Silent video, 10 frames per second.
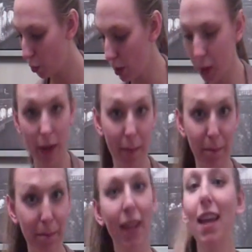21.
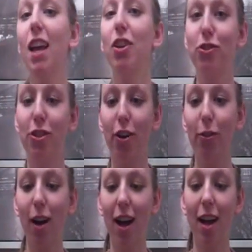
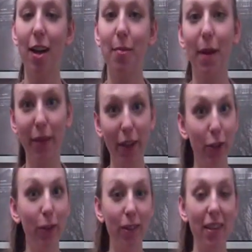So, I'm gonna
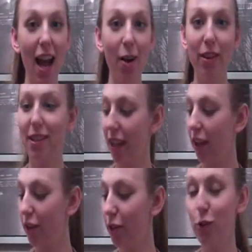do this now. It's
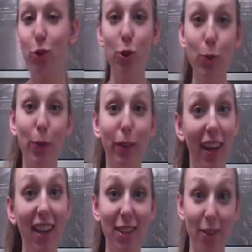like super
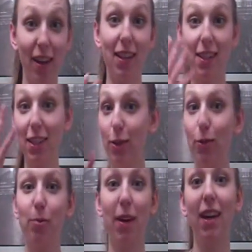late, so I
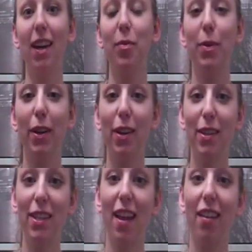excuse my
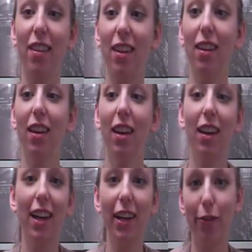appearance and the
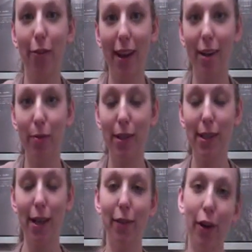kind of randomness
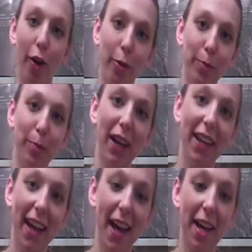of it all.
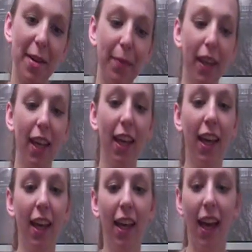But,
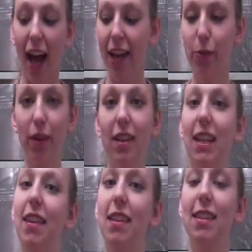I just wanted to
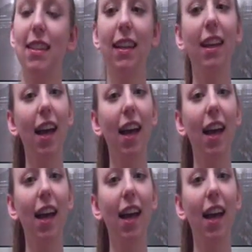get this